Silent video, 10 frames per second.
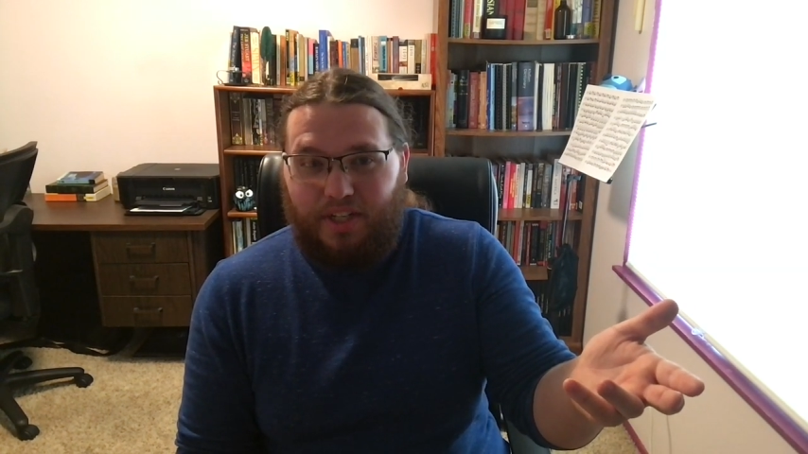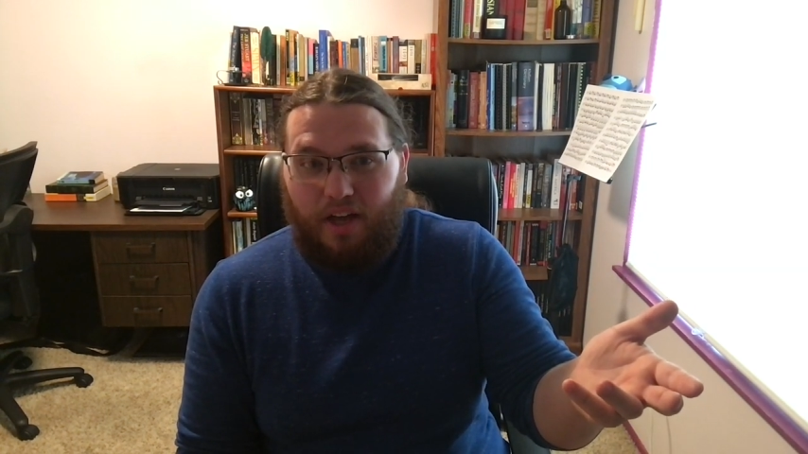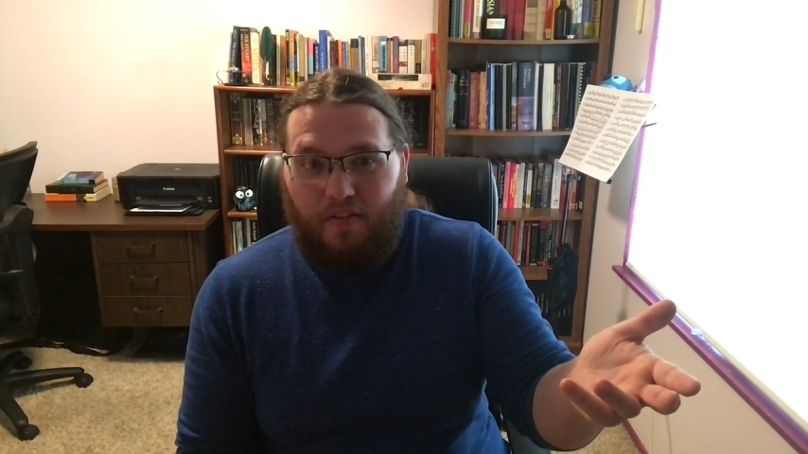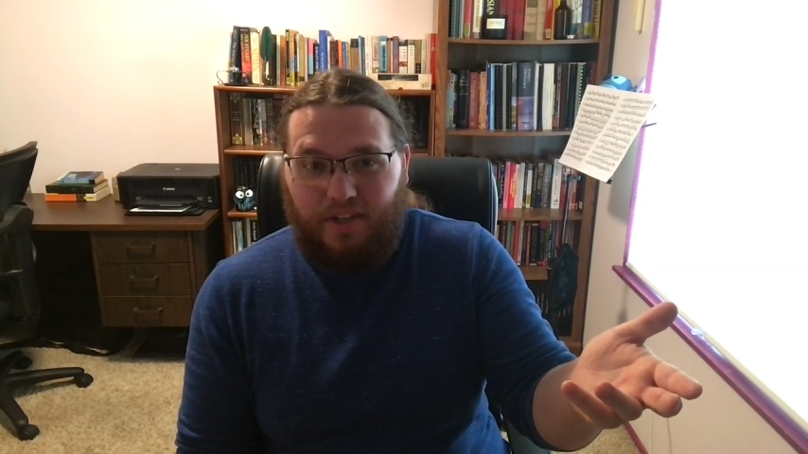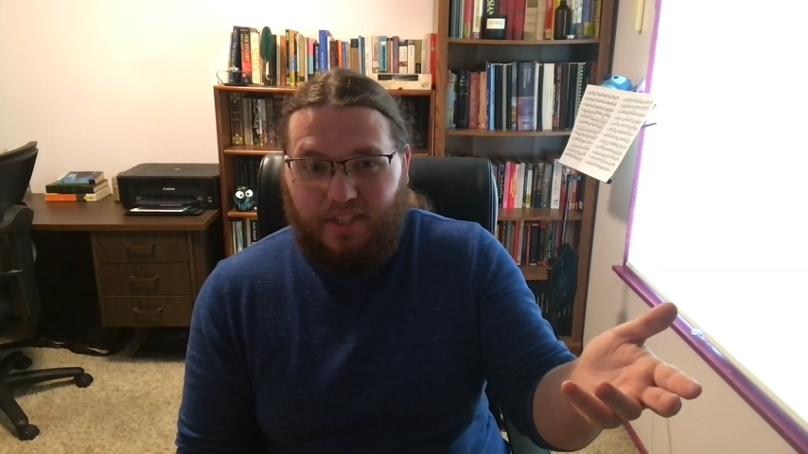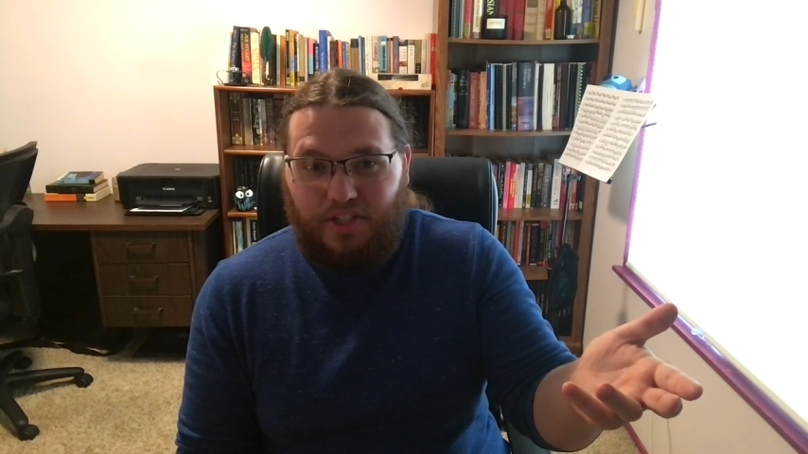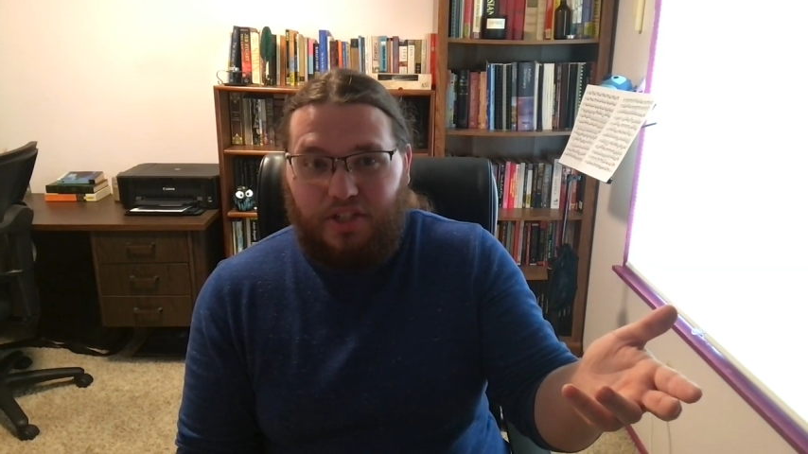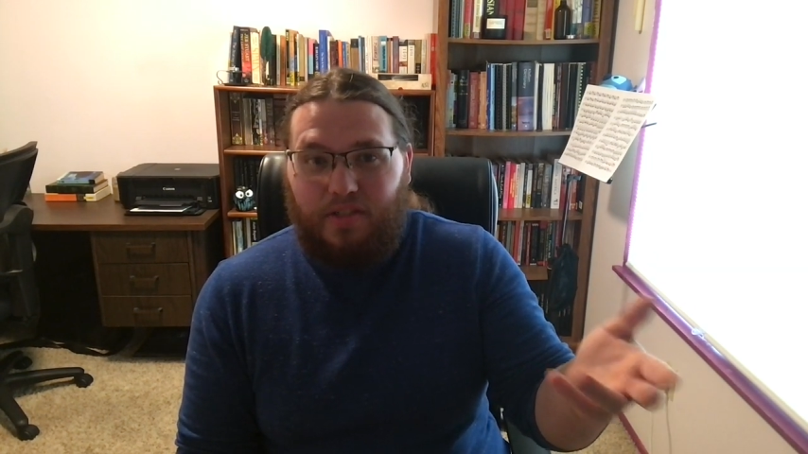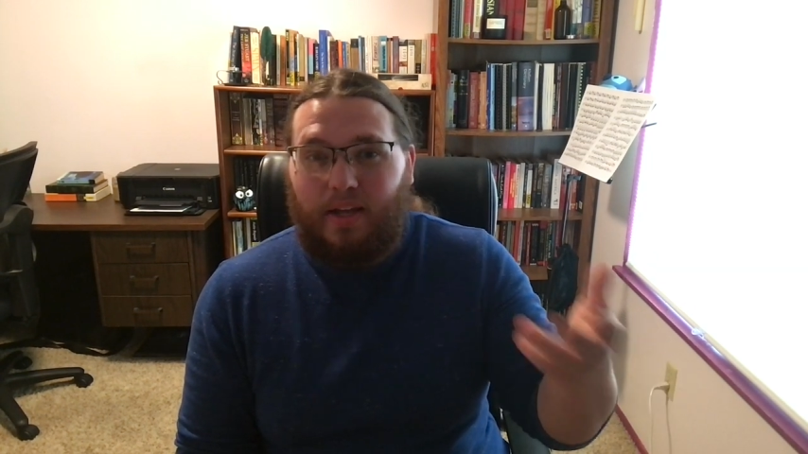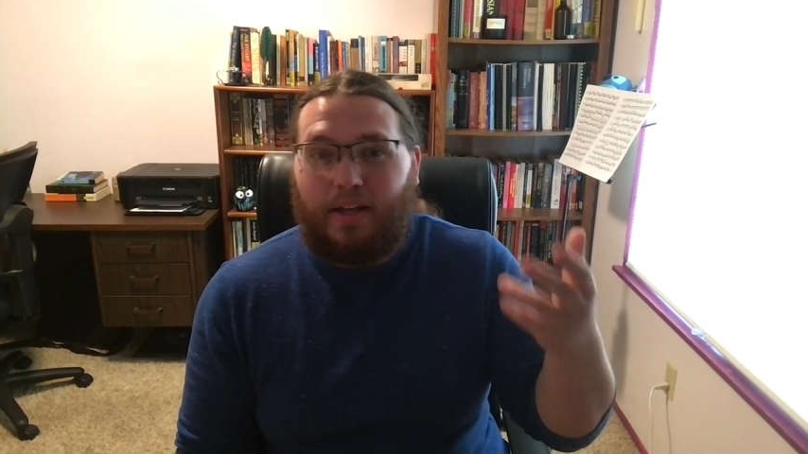of
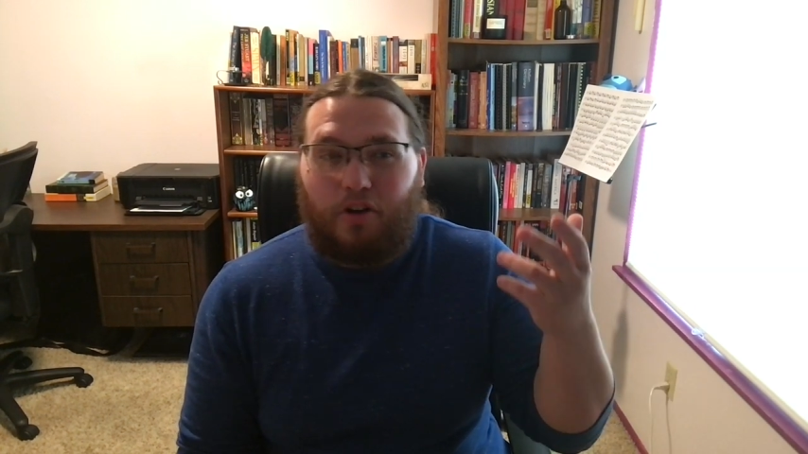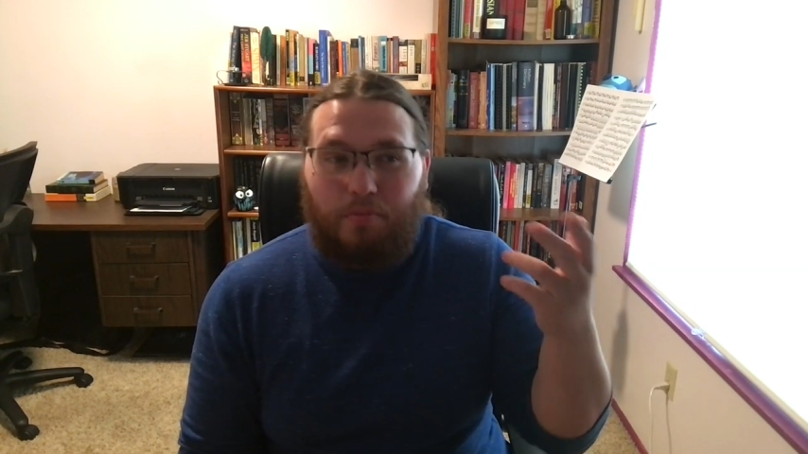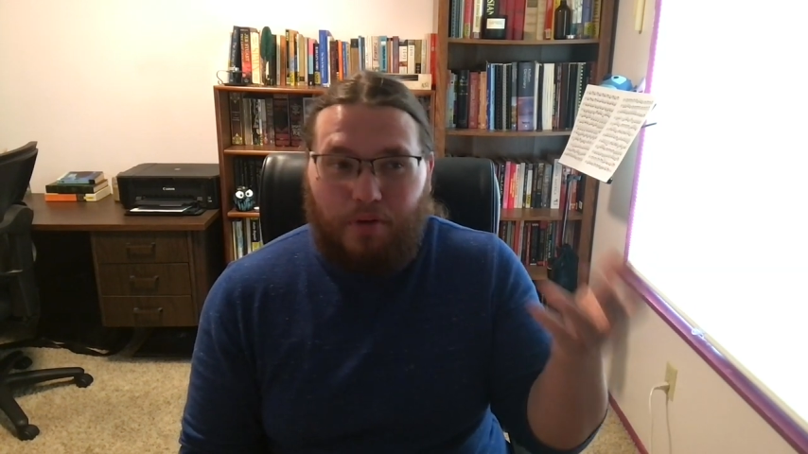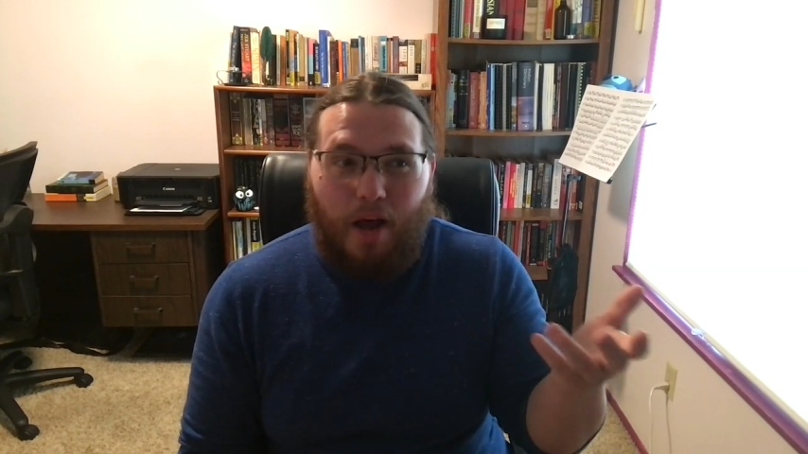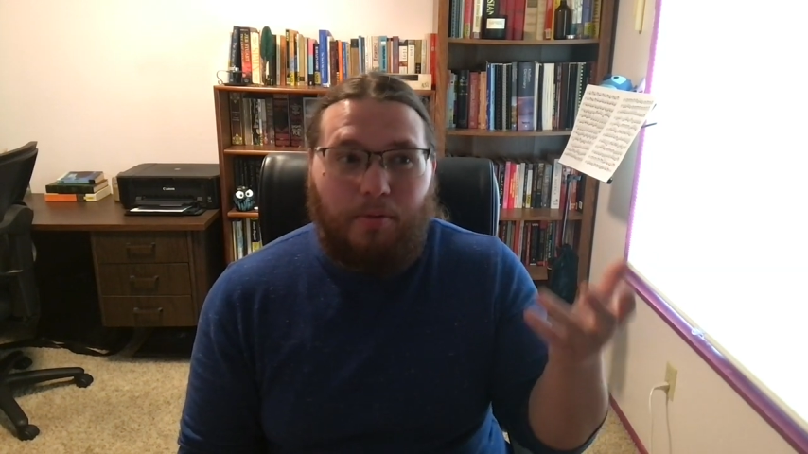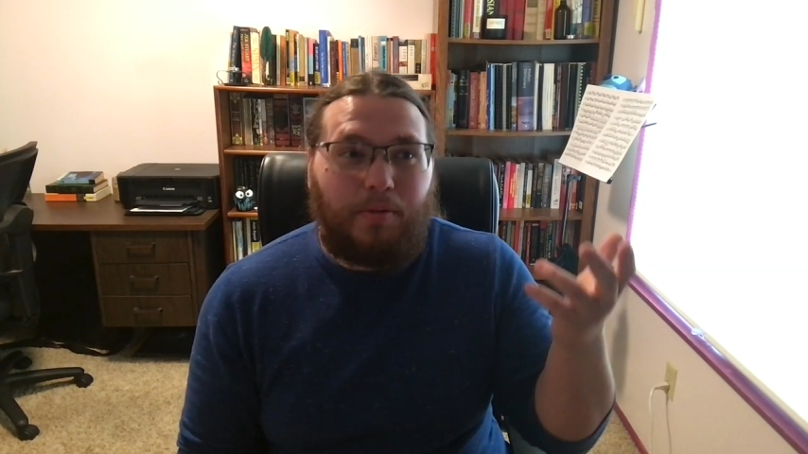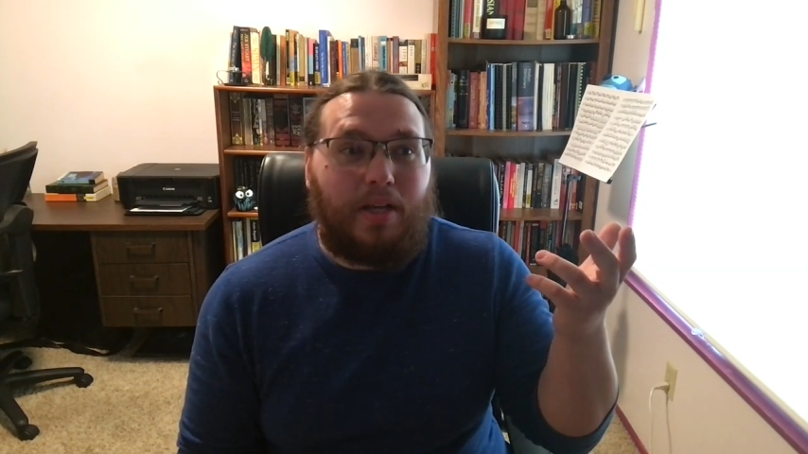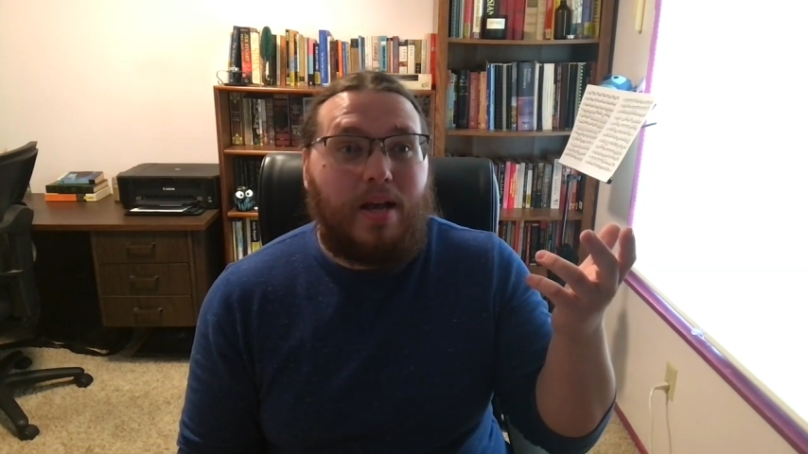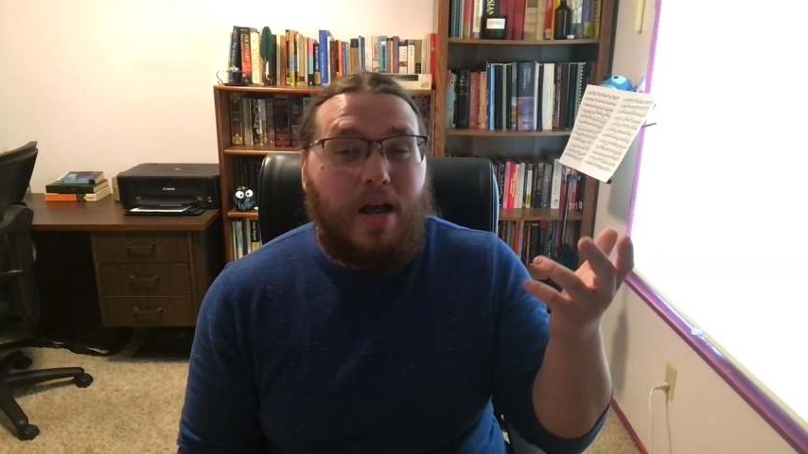Indigenous land are probably